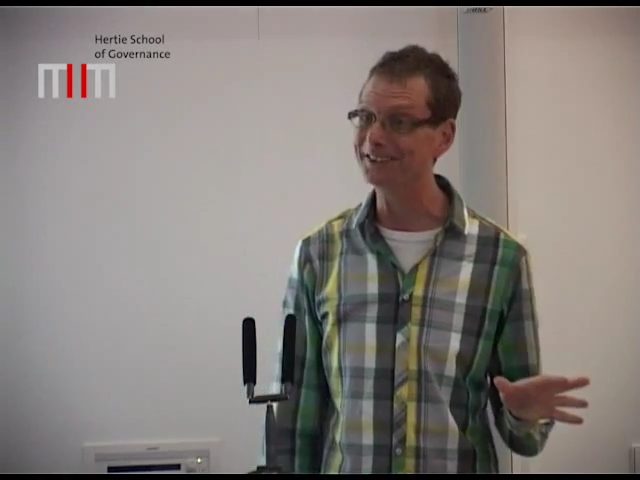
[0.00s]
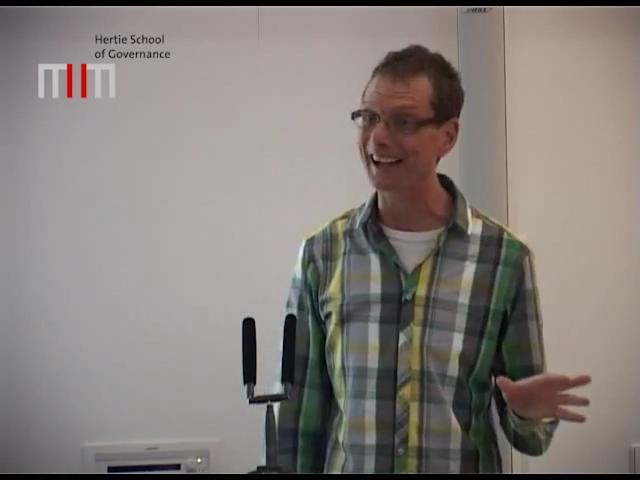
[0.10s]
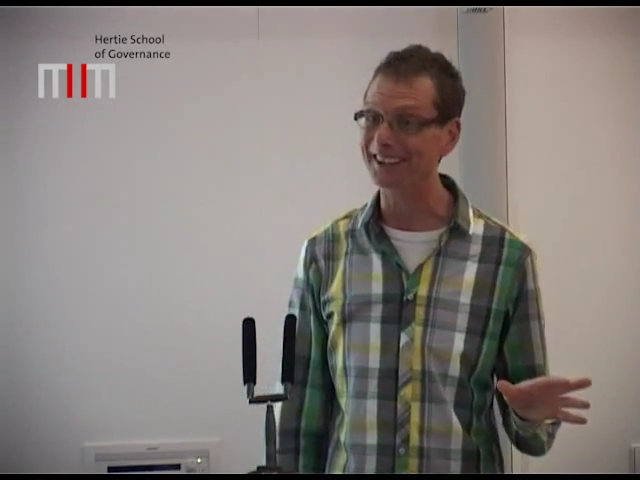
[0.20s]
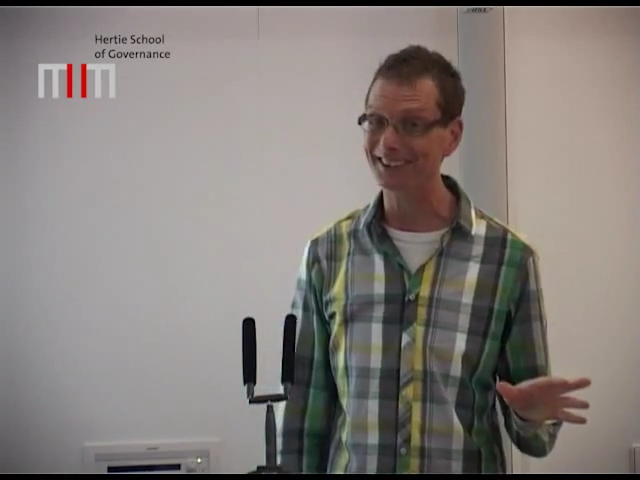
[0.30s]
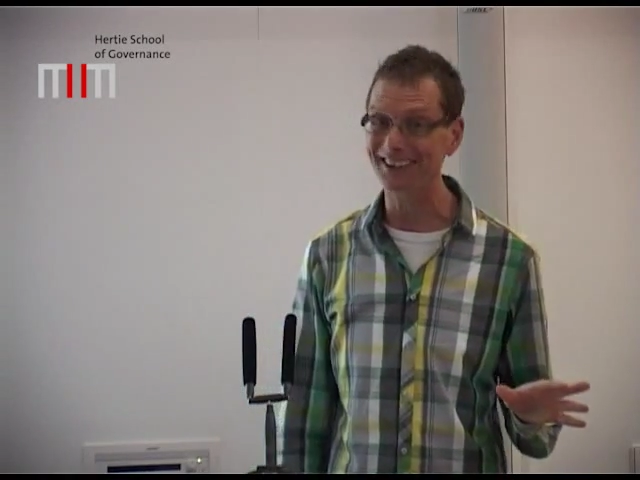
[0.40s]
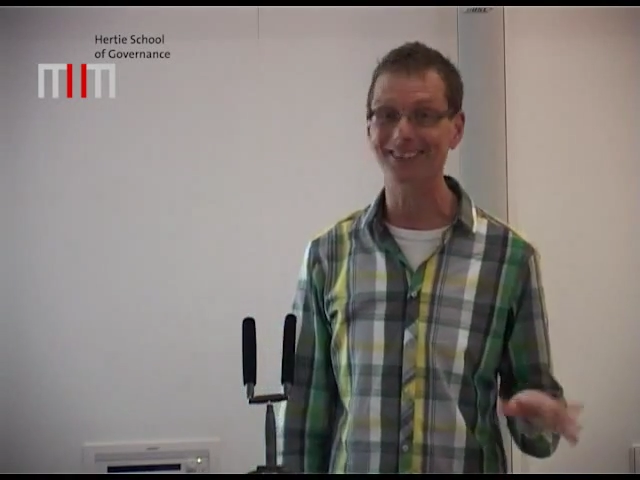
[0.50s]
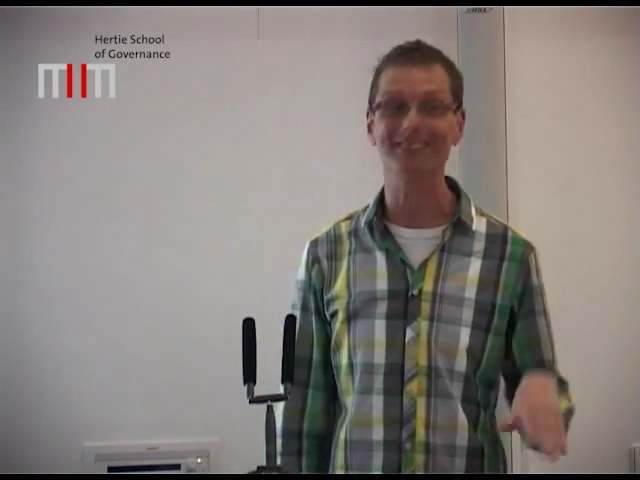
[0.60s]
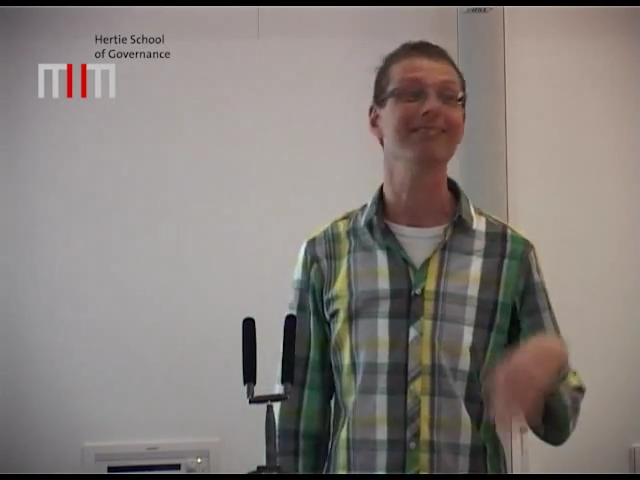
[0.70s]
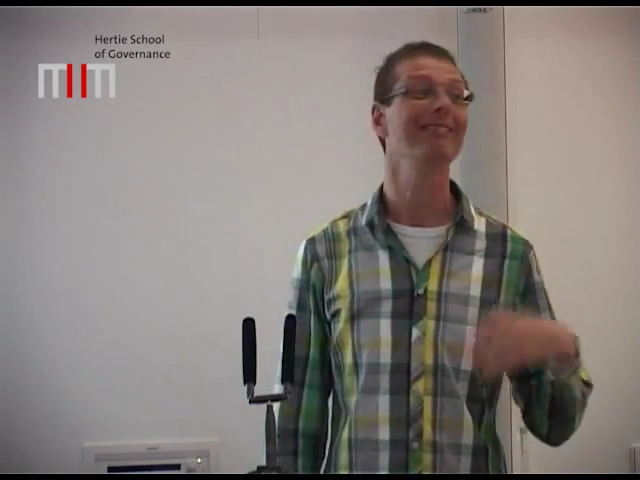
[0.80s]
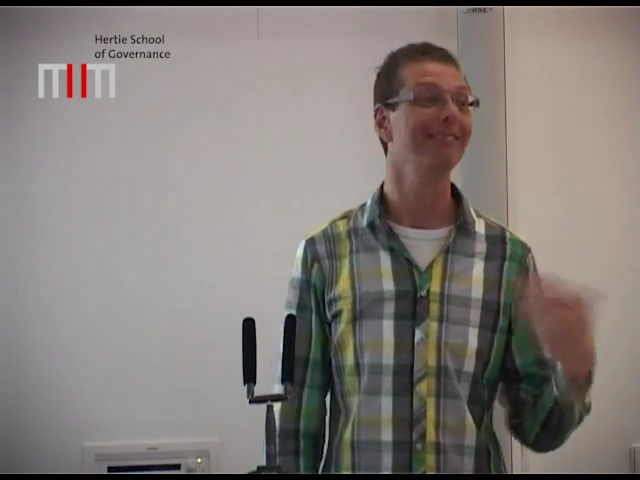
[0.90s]
taxes.
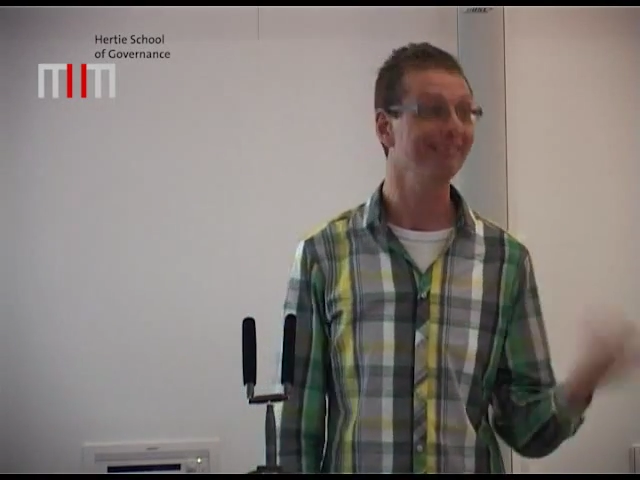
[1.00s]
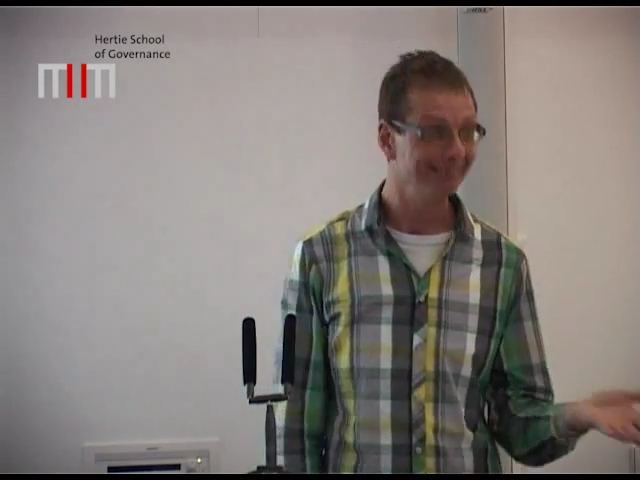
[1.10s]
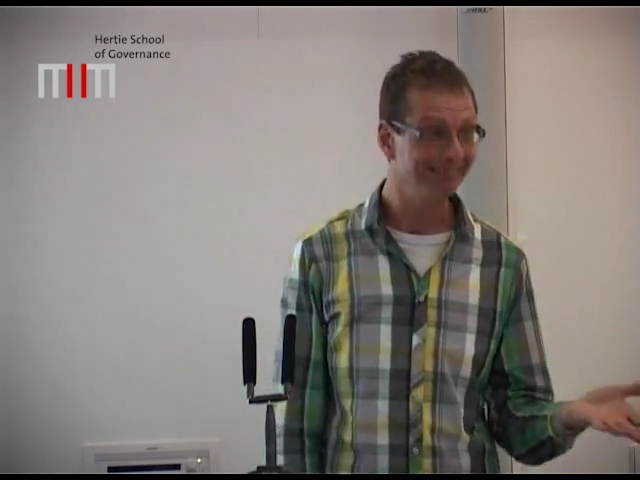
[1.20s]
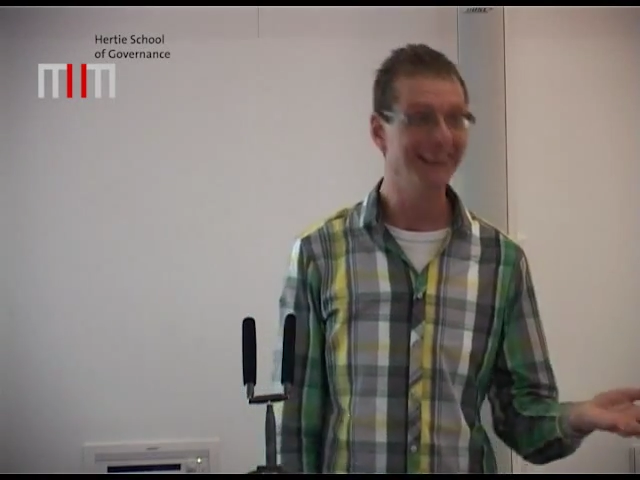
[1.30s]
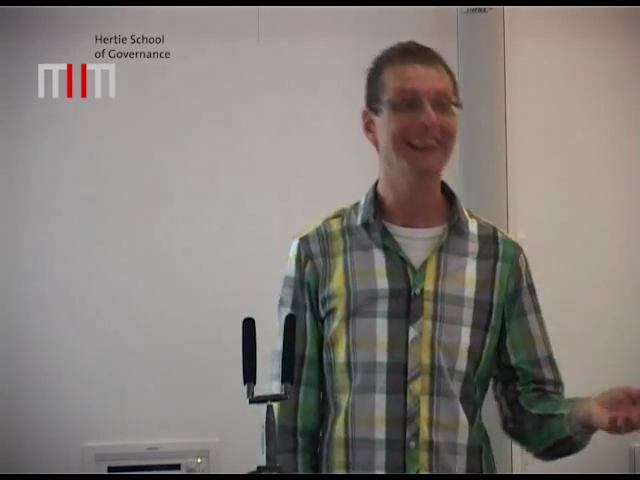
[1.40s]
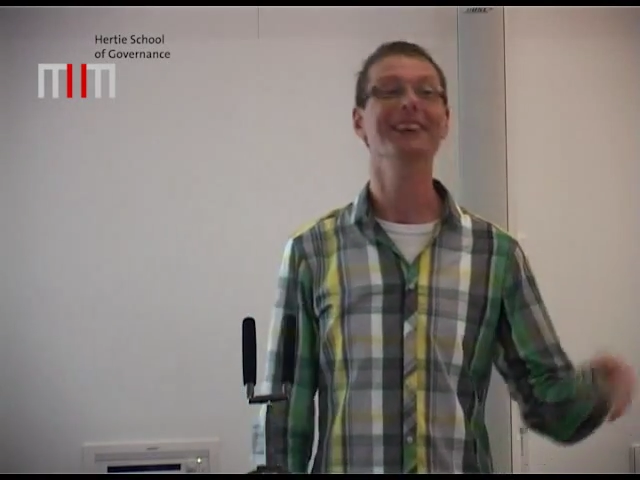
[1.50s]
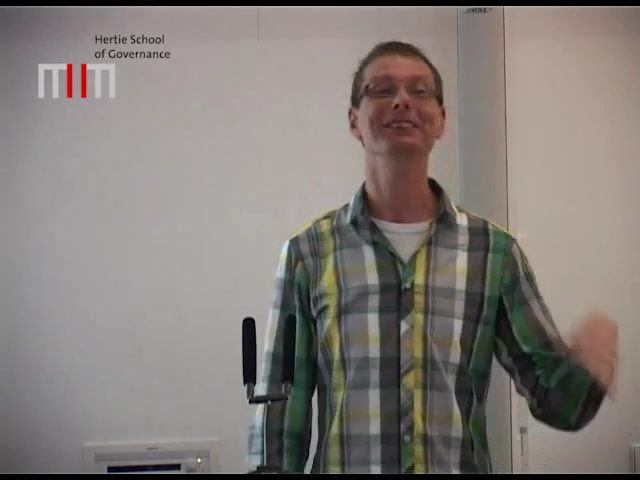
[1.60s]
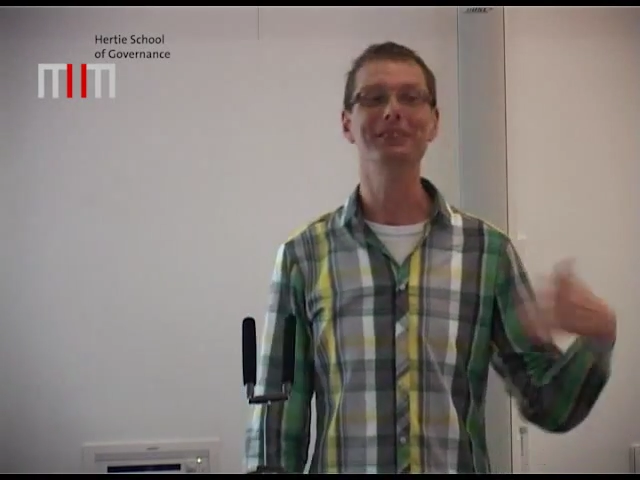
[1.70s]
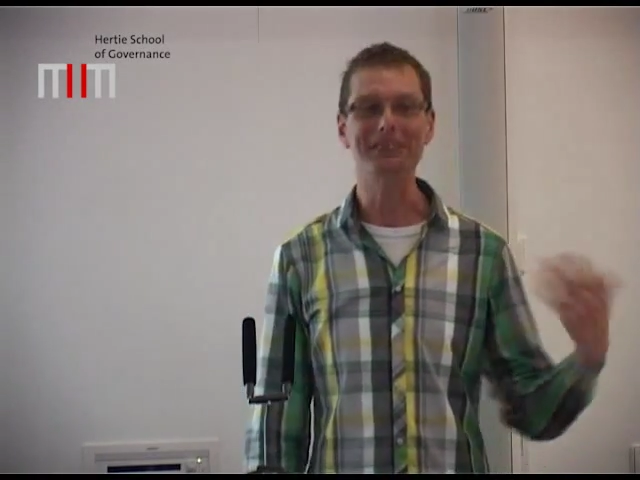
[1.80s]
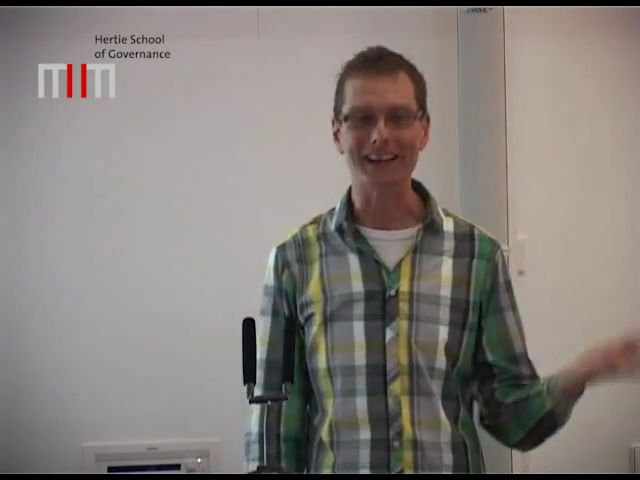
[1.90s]

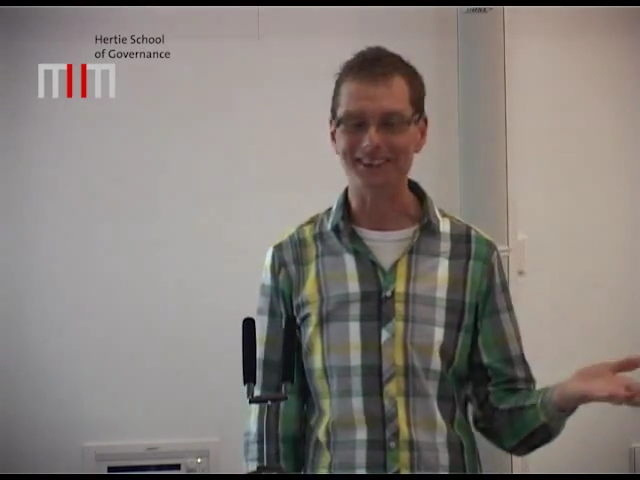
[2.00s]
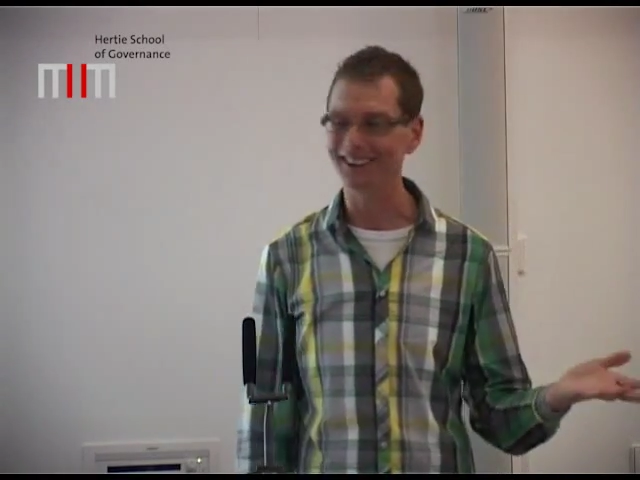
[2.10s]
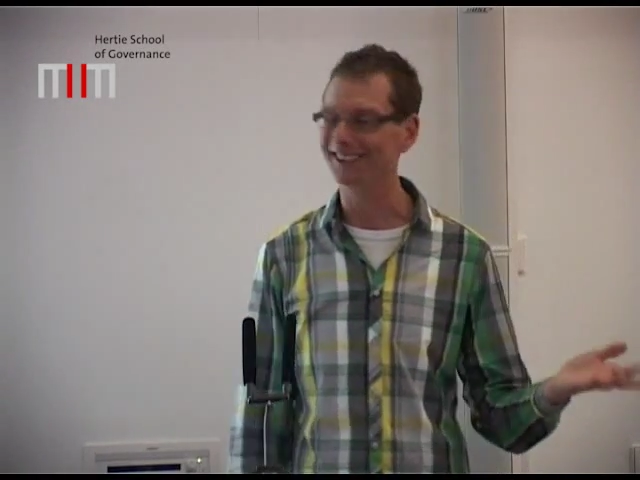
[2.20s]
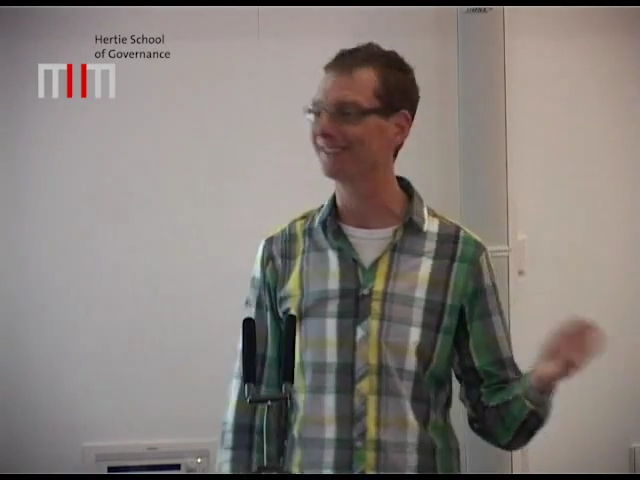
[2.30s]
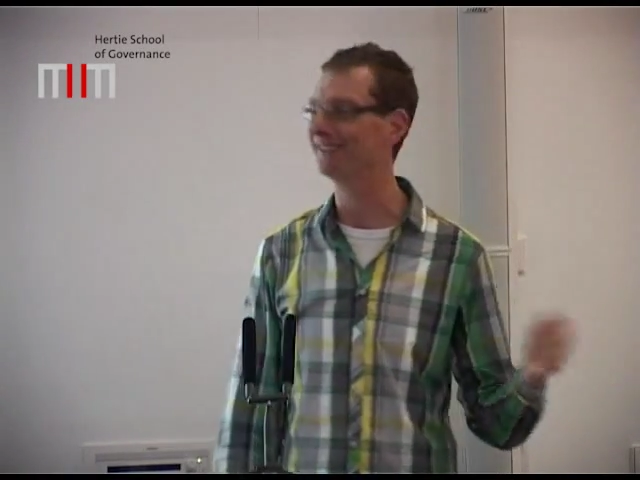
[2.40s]
New taxes